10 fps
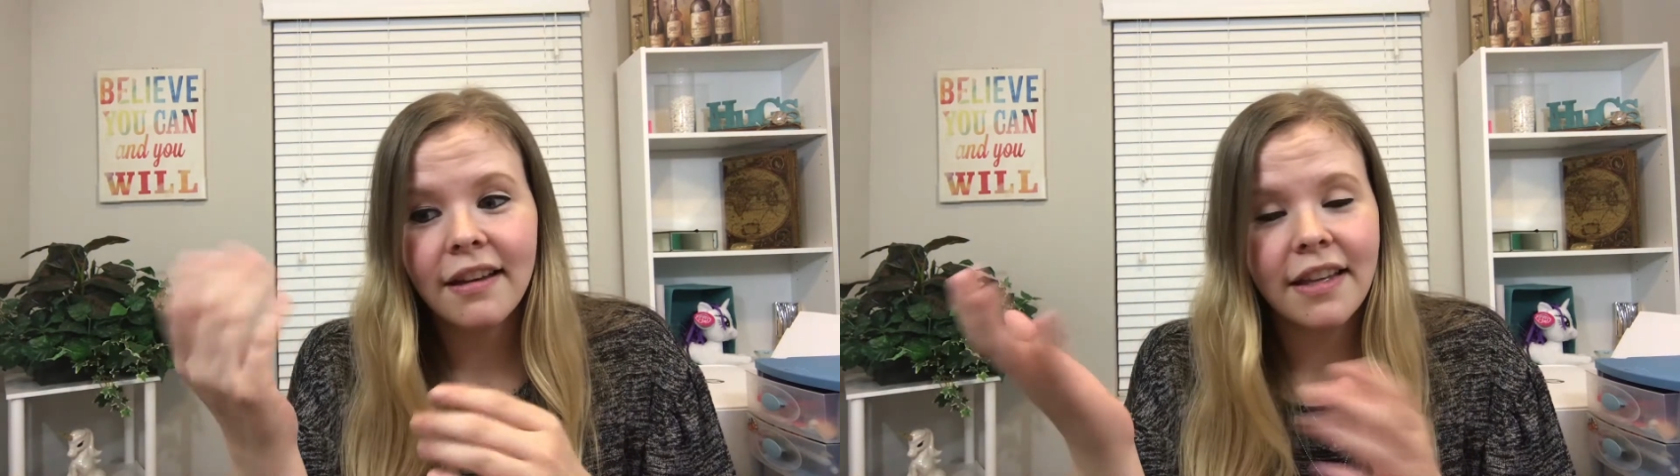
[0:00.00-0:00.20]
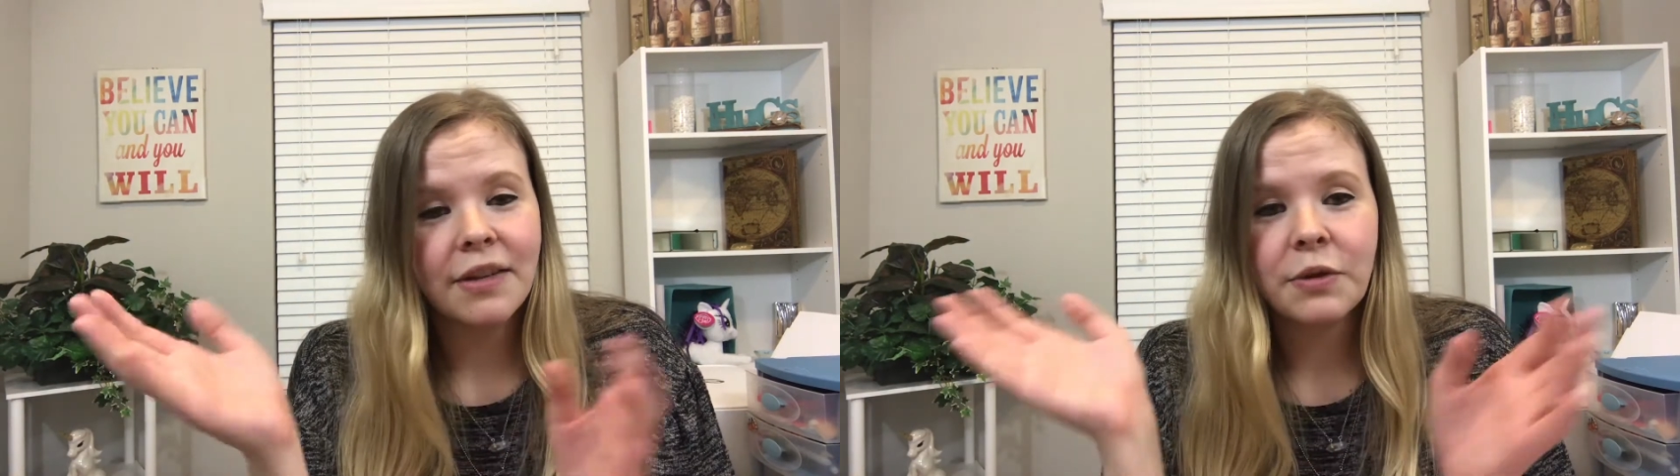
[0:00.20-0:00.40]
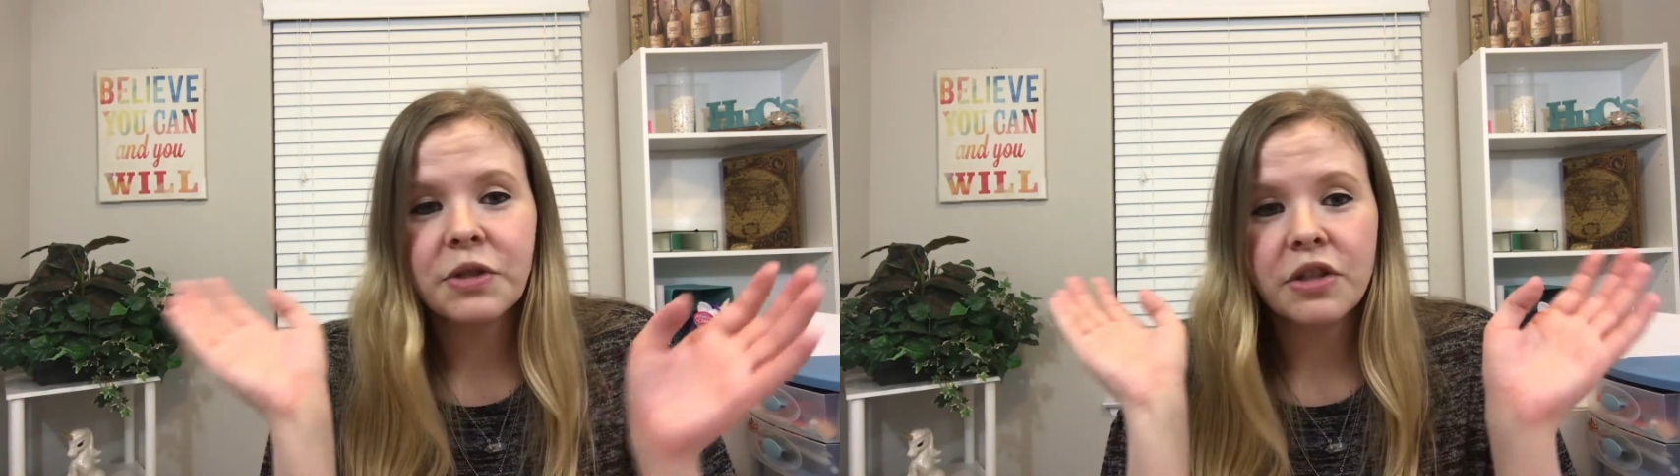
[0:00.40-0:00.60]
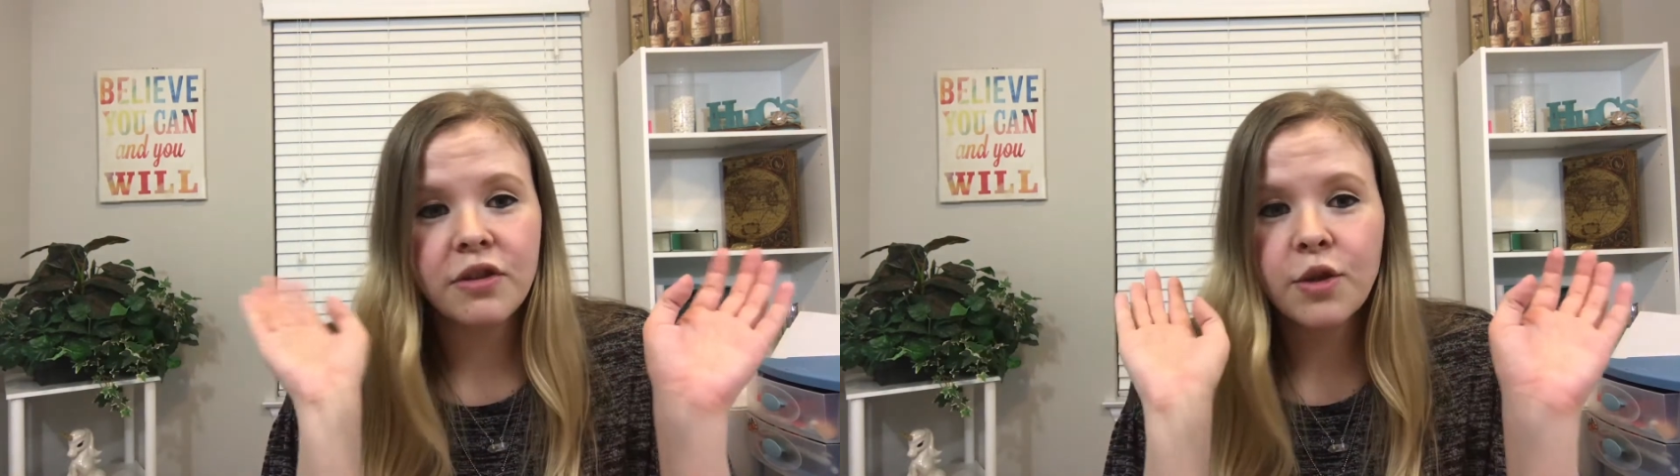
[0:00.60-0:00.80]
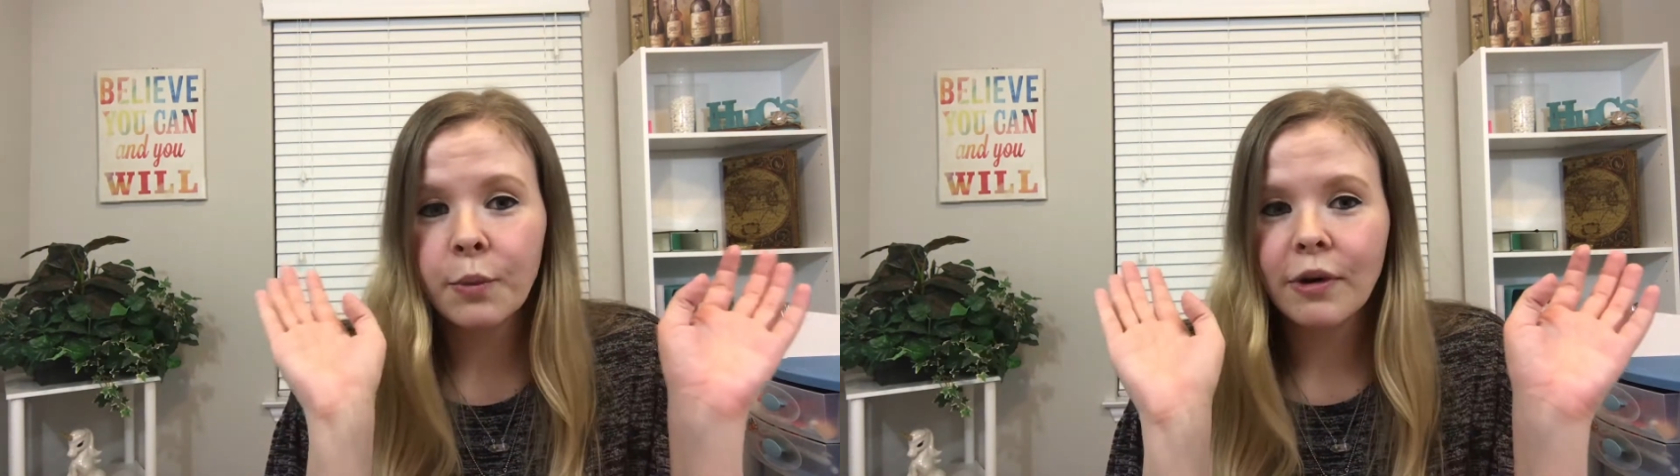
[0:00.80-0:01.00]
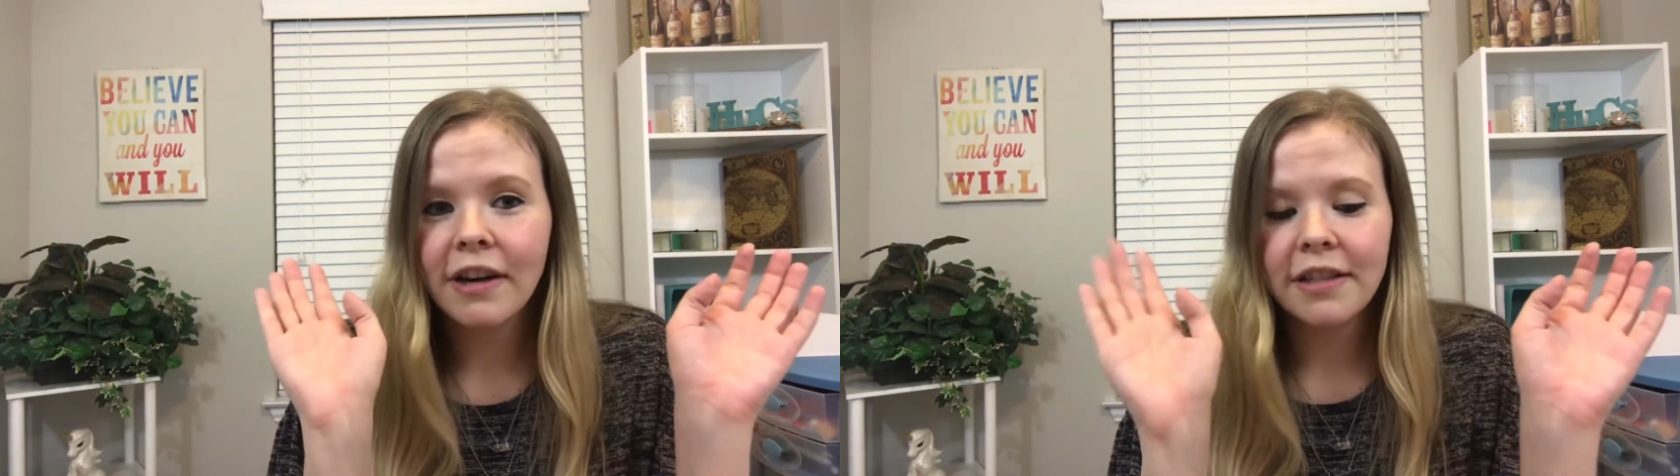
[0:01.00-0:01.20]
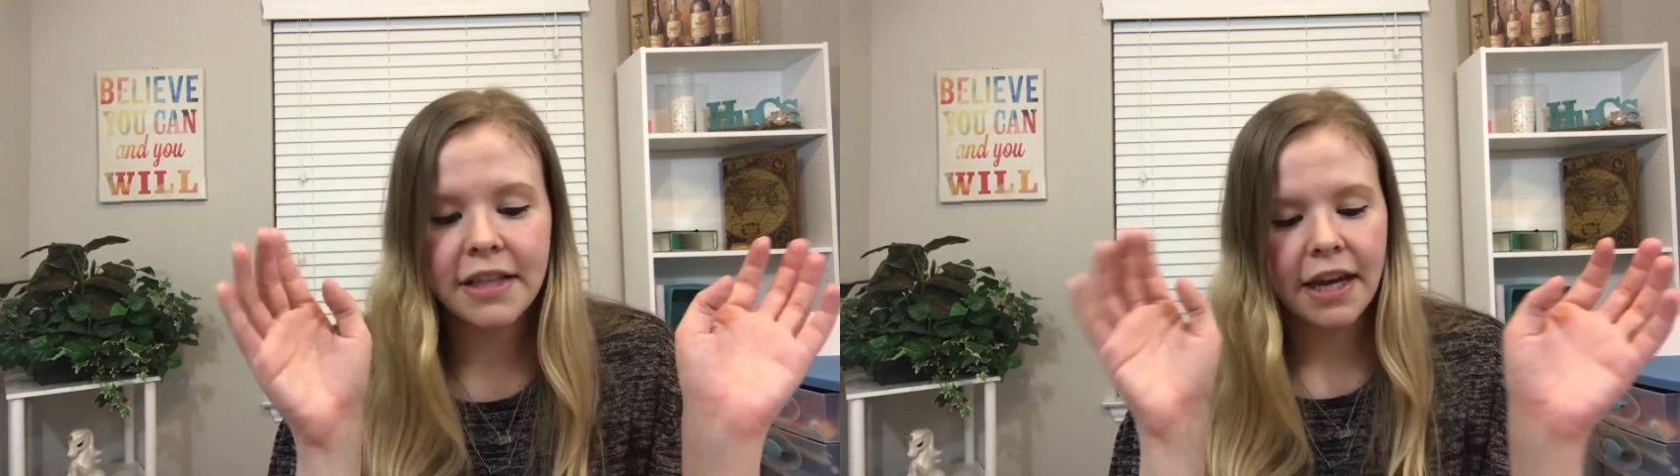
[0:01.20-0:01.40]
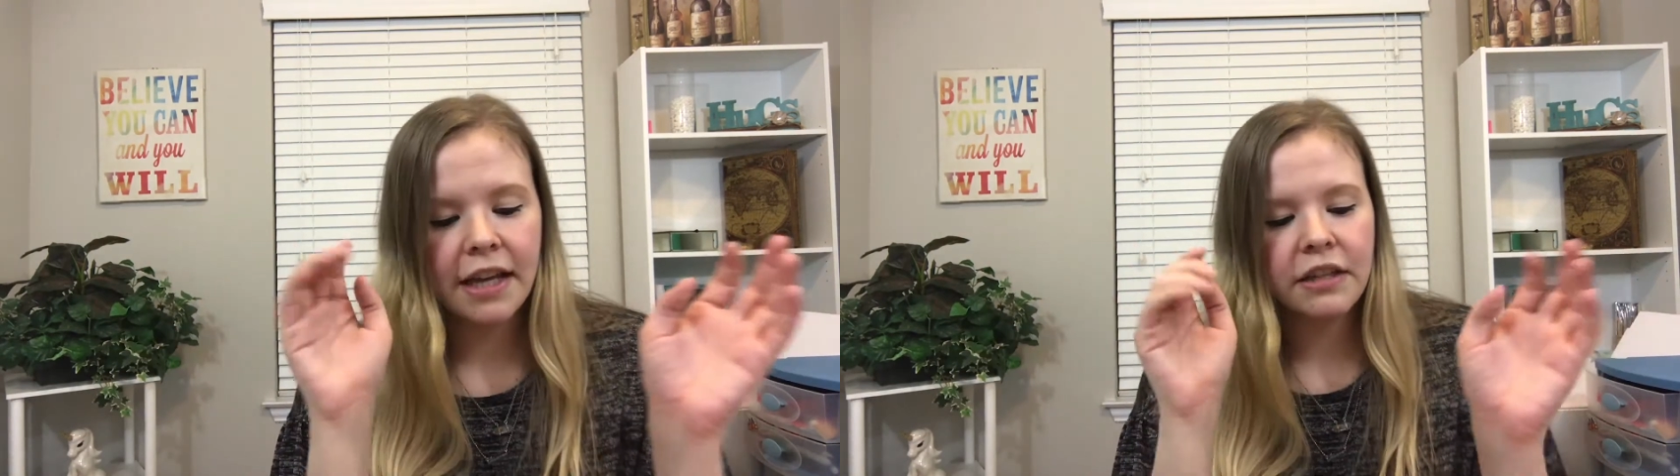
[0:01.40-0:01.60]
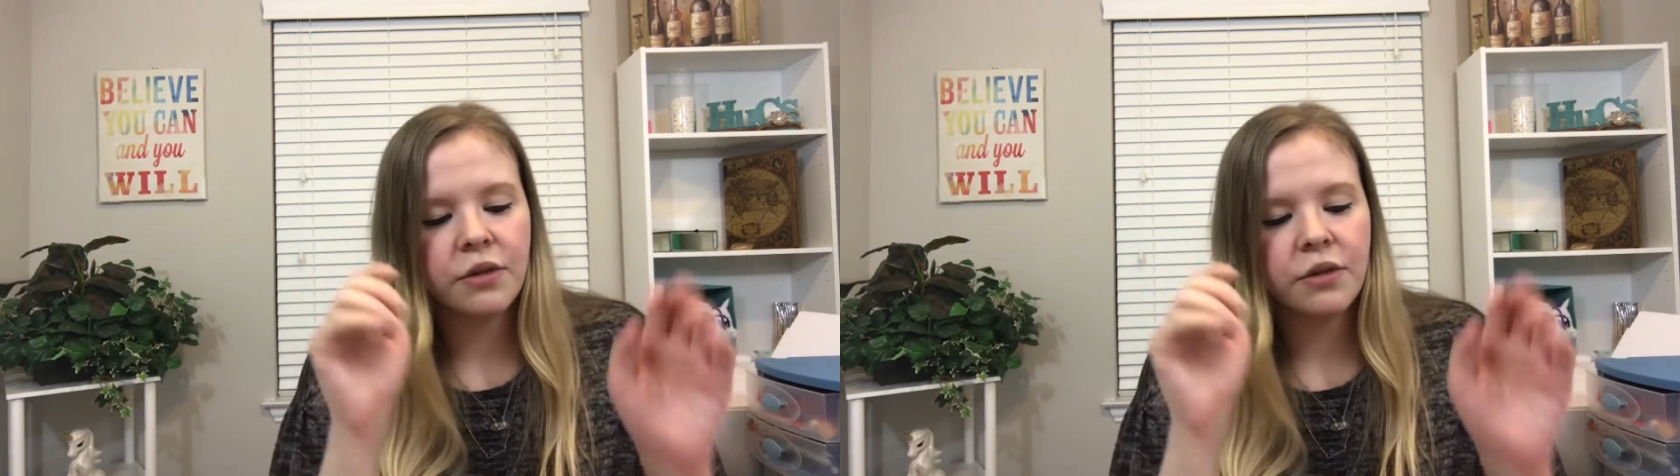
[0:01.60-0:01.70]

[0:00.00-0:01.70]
it was just super exciting.